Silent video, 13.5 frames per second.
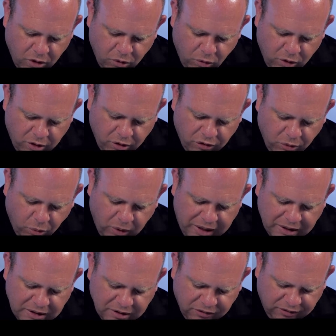What are the
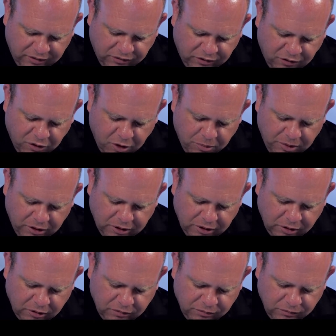weaknesses of our building?